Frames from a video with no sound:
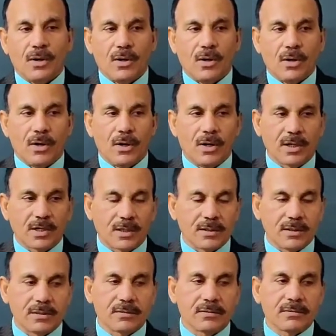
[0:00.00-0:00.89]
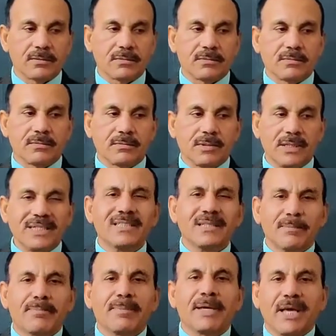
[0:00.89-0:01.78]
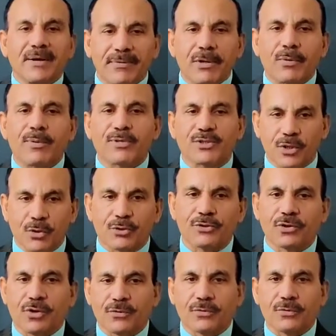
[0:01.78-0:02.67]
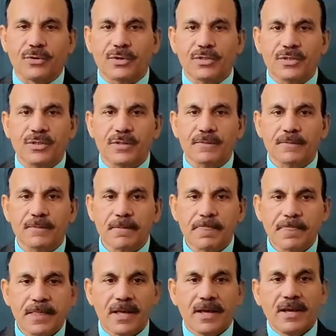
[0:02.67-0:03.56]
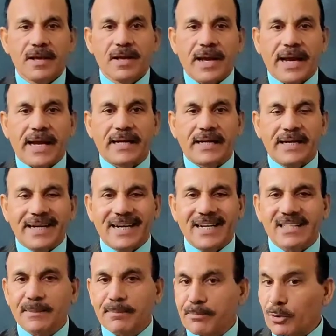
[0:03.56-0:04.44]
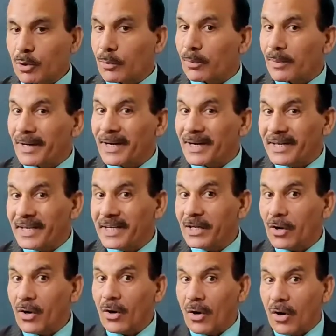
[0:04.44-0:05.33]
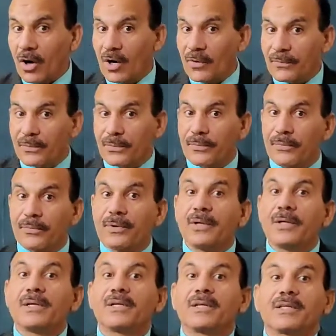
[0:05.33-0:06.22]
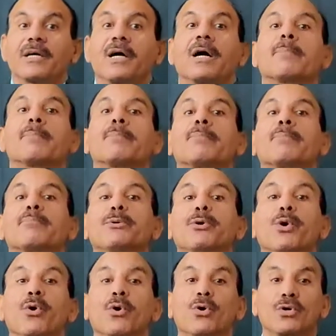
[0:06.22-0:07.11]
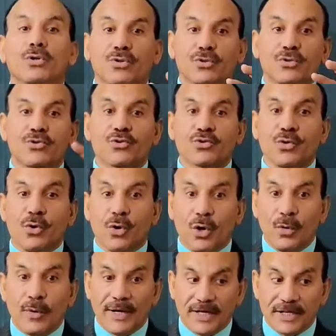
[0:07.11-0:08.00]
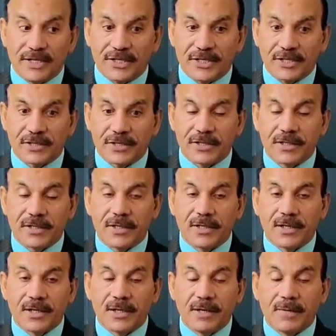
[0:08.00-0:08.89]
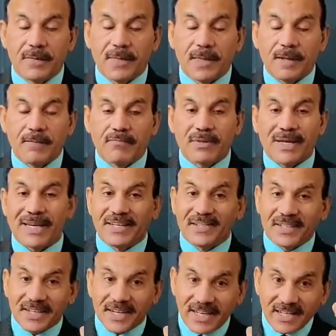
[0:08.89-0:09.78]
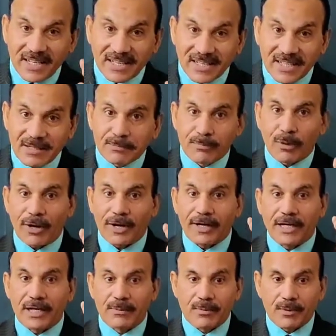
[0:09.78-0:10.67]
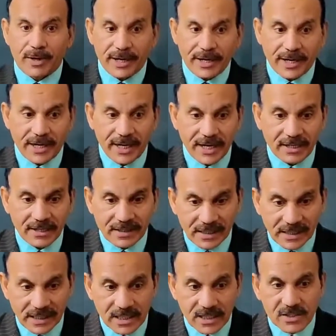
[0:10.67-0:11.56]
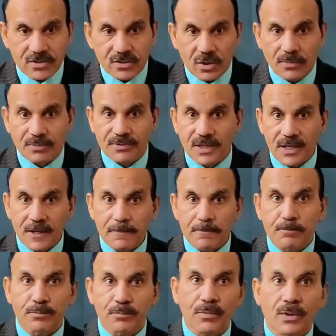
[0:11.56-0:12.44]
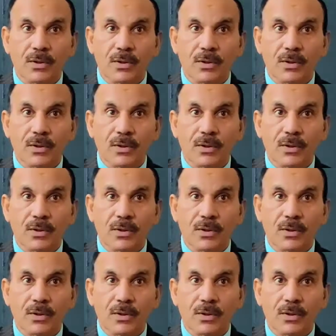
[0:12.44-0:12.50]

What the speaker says: or it is the behavior of a solution, of course, and it is the property of the pure solvent. The increase in boiling point is of the